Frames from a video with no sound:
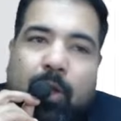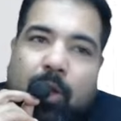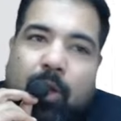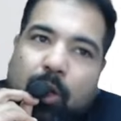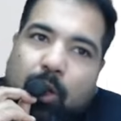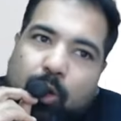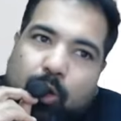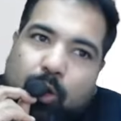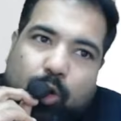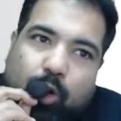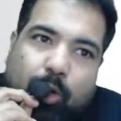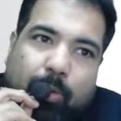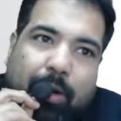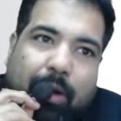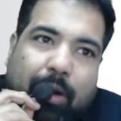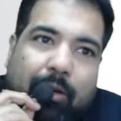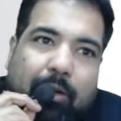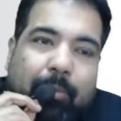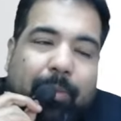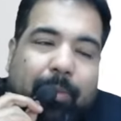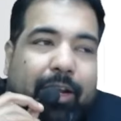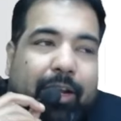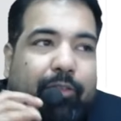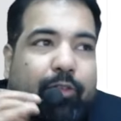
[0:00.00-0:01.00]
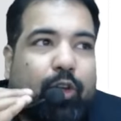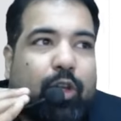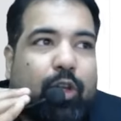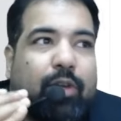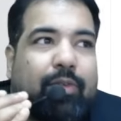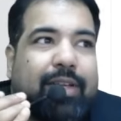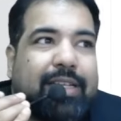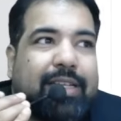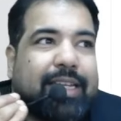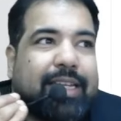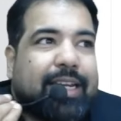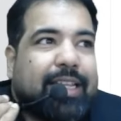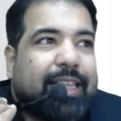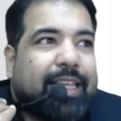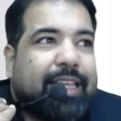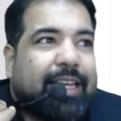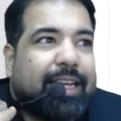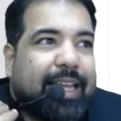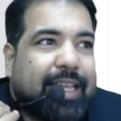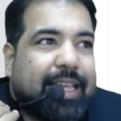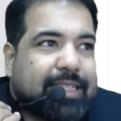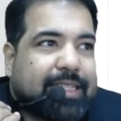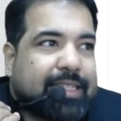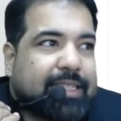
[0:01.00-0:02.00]
no problem. But if you invest anything
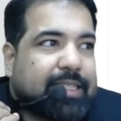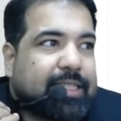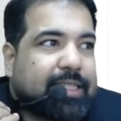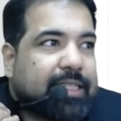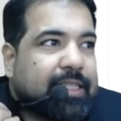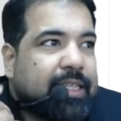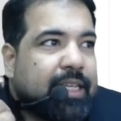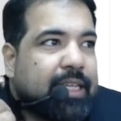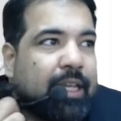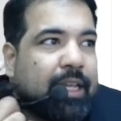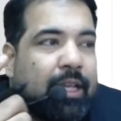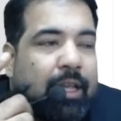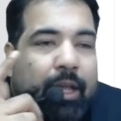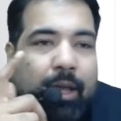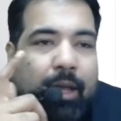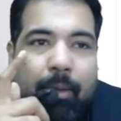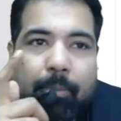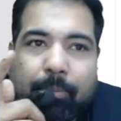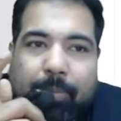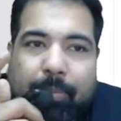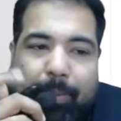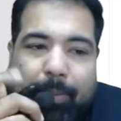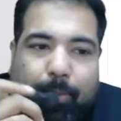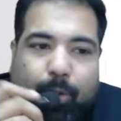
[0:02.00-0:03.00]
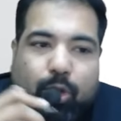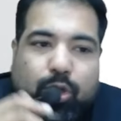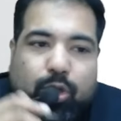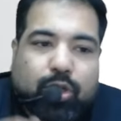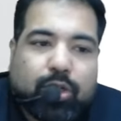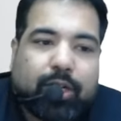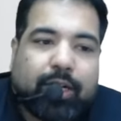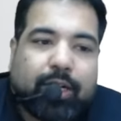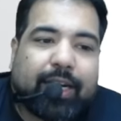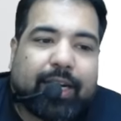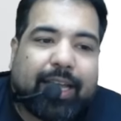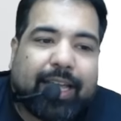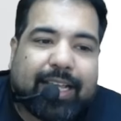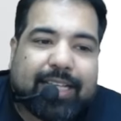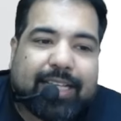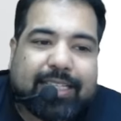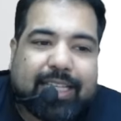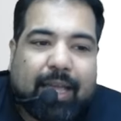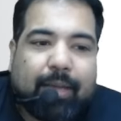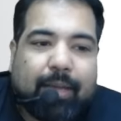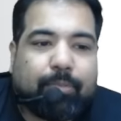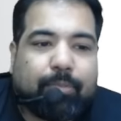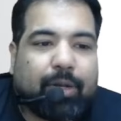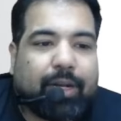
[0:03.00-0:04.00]
less, proportional.
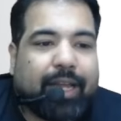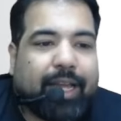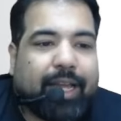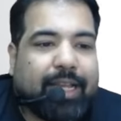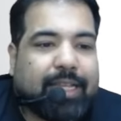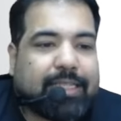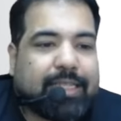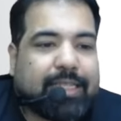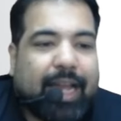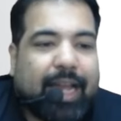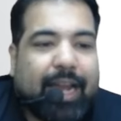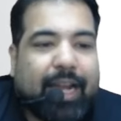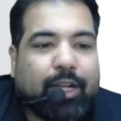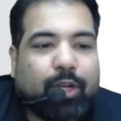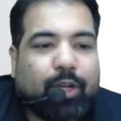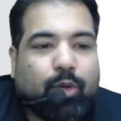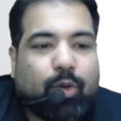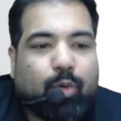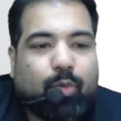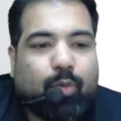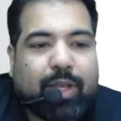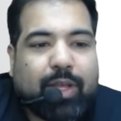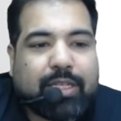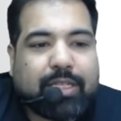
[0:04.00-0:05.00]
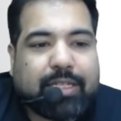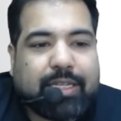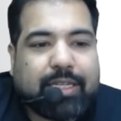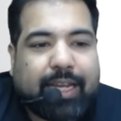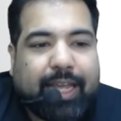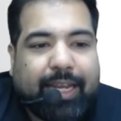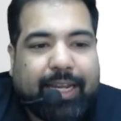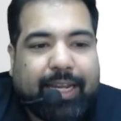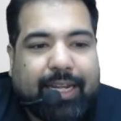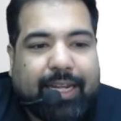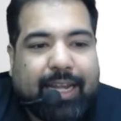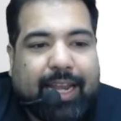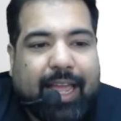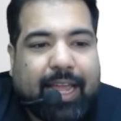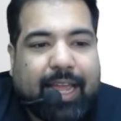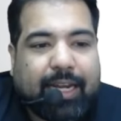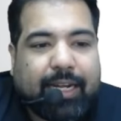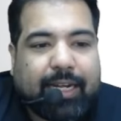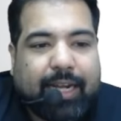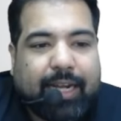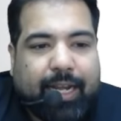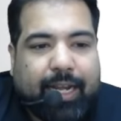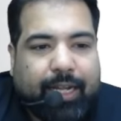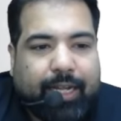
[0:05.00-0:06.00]
Example, guys, I had to invest 9 lakh
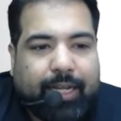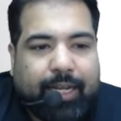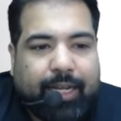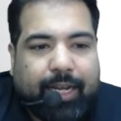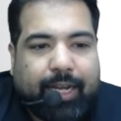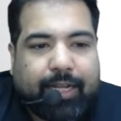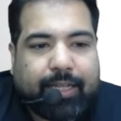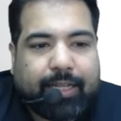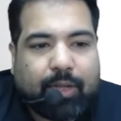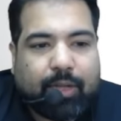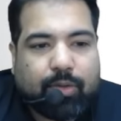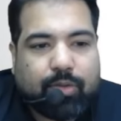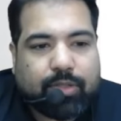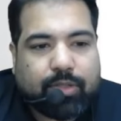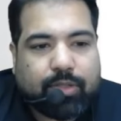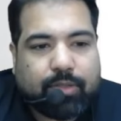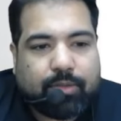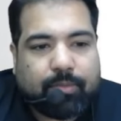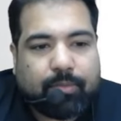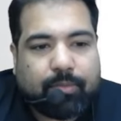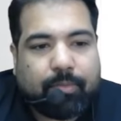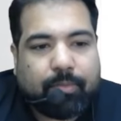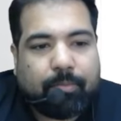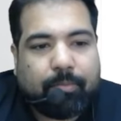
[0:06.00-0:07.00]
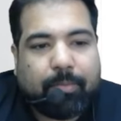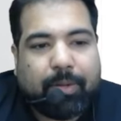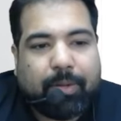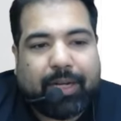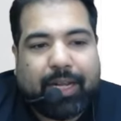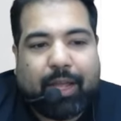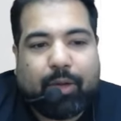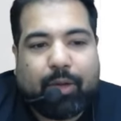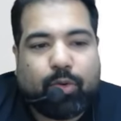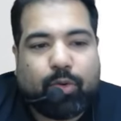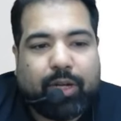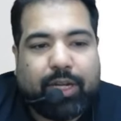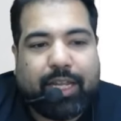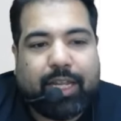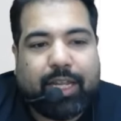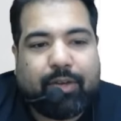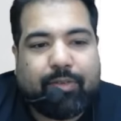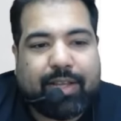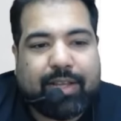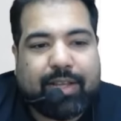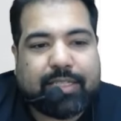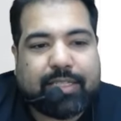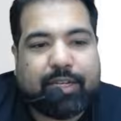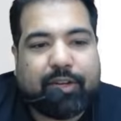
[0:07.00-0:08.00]
98,000, but I only
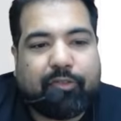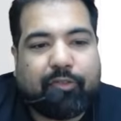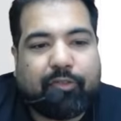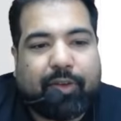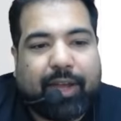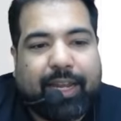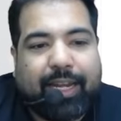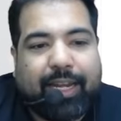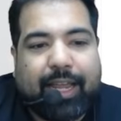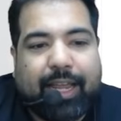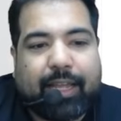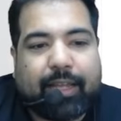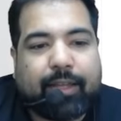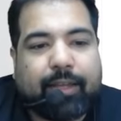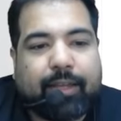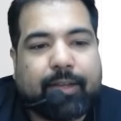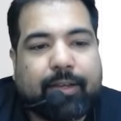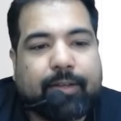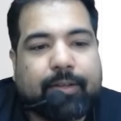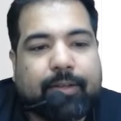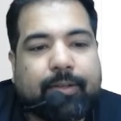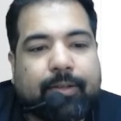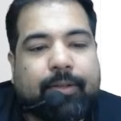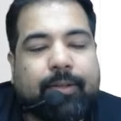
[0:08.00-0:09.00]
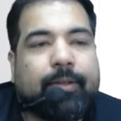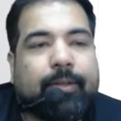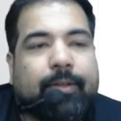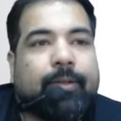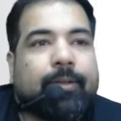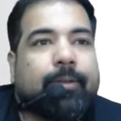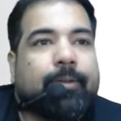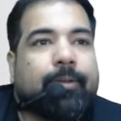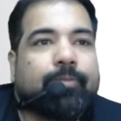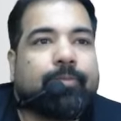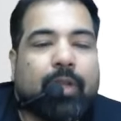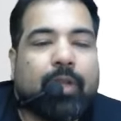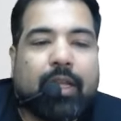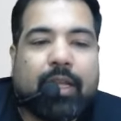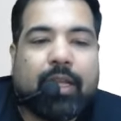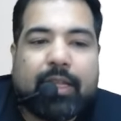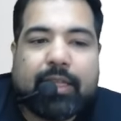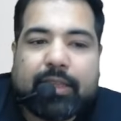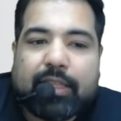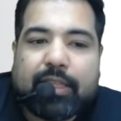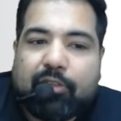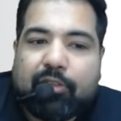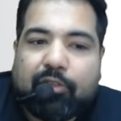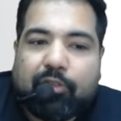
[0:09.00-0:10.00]
invested 5 lakh.
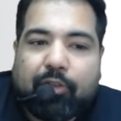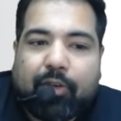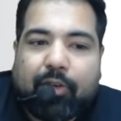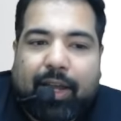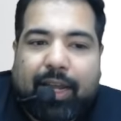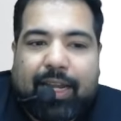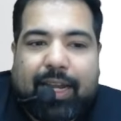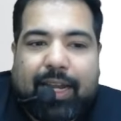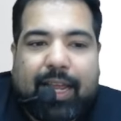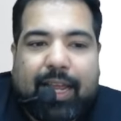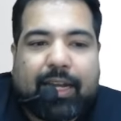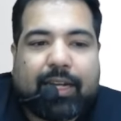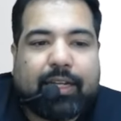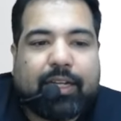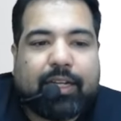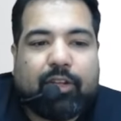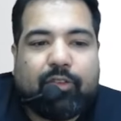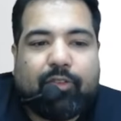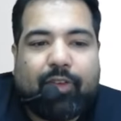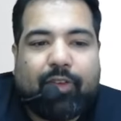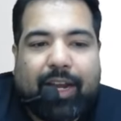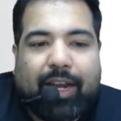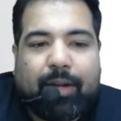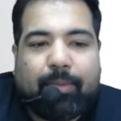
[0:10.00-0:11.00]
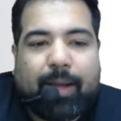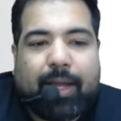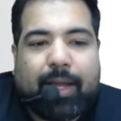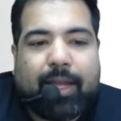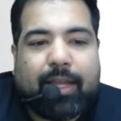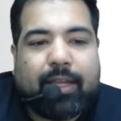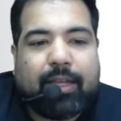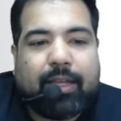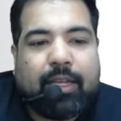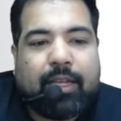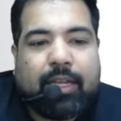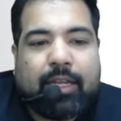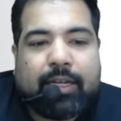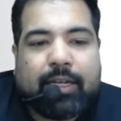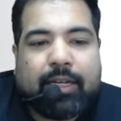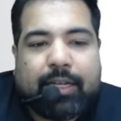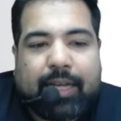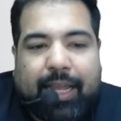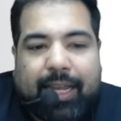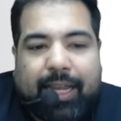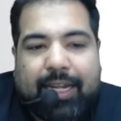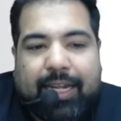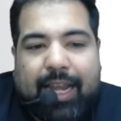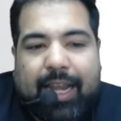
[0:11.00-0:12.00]
Then 5 lakh divided by
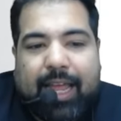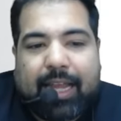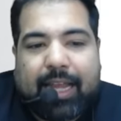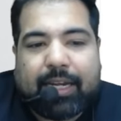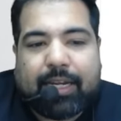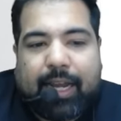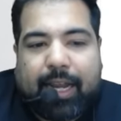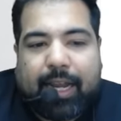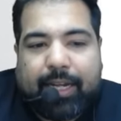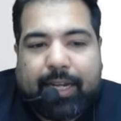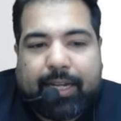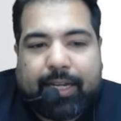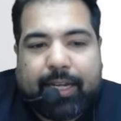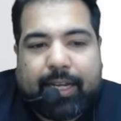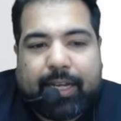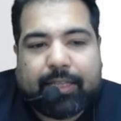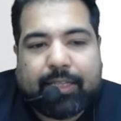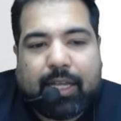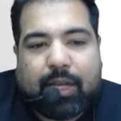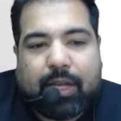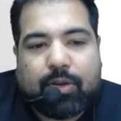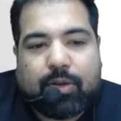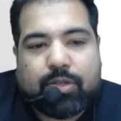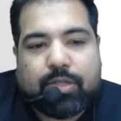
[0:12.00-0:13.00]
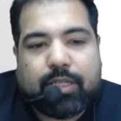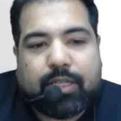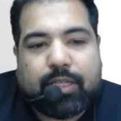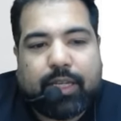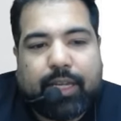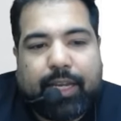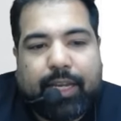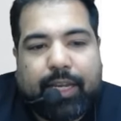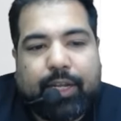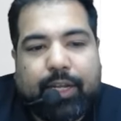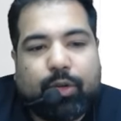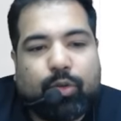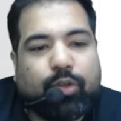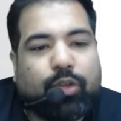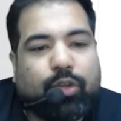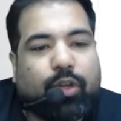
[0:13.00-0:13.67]
9 lakh 98,000 into your